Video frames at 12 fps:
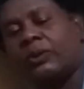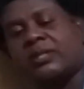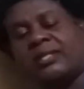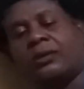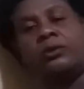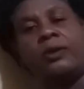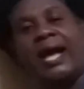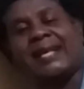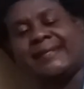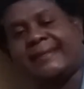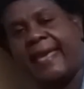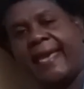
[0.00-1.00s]
know so now
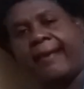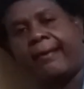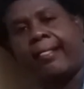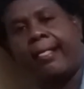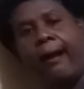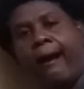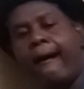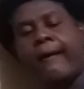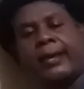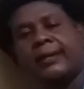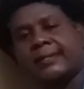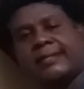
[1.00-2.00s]
say, oh
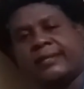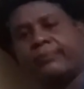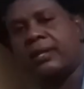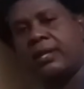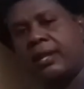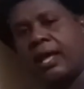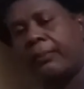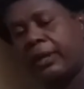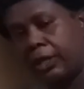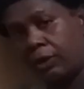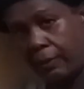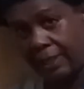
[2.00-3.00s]
you know see me dinner.
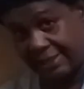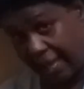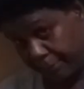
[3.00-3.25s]
But you know what